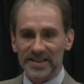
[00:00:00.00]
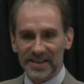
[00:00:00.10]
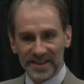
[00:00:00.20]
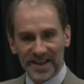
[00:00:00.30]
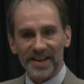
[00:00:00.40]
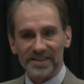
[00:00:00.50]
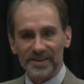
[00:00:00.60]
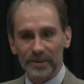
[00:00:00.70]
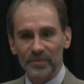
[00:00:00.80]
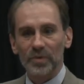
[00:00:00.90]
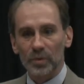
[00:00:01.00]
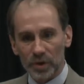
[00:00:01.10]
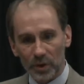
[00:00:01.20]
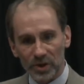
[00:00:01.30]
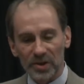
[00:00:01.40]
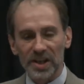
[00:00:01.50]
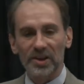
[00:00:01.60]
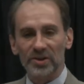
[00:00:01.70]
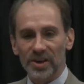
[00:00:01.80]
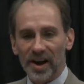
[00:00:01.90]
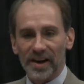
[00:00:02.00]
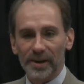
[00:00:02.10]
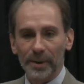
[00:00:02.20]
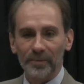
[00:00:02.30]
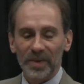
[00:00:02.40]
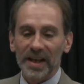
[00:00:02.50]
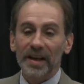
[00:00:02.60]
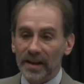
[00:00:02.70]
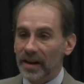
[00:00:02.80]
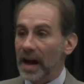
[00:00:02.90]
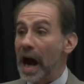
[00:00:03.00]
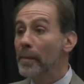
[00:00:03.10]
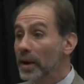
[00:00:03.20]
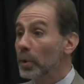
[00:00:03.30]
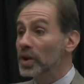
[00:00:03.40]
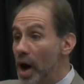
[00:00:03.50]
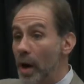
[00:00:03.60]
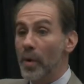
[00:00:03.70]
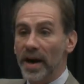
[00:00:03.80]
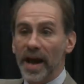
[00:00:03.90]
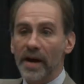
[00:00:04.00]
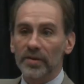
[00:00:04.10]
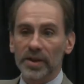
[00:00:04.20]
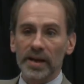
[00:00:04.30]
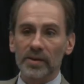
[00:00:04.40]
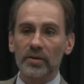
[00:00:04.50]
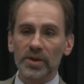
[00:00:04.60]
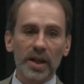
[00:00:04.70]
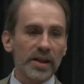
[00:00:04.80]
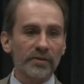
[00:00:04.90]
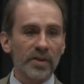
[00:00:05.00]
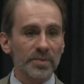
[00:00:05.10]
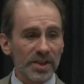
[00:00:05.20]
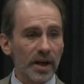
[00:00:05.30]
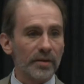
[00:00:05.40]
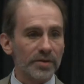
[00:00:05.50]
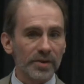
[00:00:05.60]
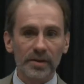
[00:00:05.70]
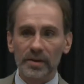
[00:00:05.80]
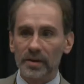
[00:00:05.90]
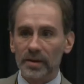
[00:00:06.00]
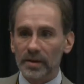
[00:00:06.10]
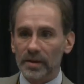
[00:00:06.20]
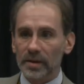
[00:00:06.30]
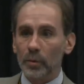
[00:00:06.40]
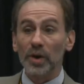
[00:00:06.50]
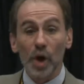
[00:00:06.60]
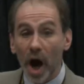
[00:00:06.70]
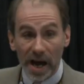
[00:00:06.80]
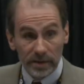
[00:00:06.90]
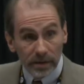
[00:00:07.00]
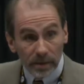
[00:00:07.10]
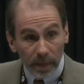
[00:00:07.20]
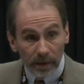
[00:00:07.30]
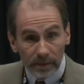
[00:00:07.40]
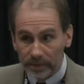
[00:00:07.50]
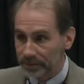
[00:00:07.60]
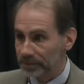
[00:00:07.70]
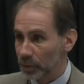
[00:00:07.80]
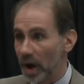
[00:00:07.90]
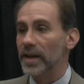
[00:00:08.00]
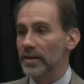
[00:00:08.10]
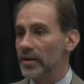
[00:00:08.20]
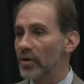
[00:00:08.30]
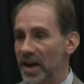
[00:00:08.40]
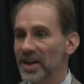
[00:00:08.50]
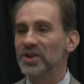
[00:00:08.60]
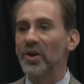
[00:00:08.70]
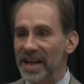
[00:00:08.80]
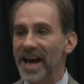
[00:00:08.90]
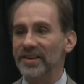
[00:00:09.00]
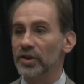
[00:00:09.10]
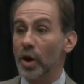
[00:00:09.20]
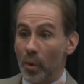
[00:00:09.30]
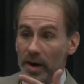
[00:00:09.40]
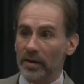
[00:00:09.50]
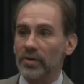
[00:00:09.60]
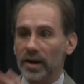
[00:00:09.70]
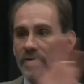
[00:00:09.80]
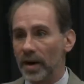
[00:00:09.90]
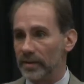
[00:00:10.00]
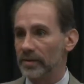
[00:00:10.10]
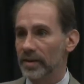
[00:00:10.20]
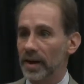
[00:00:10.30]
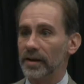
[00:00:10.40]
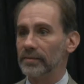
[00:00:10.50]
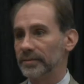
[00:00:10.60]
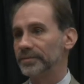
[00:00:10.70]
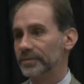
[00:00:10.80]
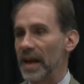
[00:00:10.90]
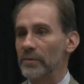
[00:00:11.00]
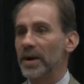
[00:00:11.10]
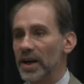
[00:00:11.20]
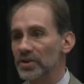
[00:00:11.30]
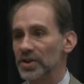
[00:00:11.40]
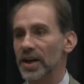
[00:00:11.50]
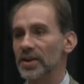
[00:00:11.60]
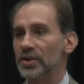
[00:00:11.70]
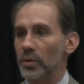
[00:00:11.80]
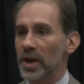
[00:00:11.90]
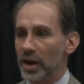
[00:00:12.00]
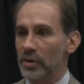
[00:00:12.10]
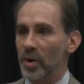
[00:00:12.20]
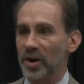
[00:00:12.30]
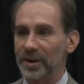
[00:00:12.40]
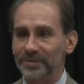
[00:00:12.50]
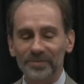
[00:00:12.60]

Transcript: CES during your keynote talk. How many would not want to have a technology like that for themselves? Would not. Right. Okay, so again, you don't want it? Okay, fine. Everybody else does, so we got a good market.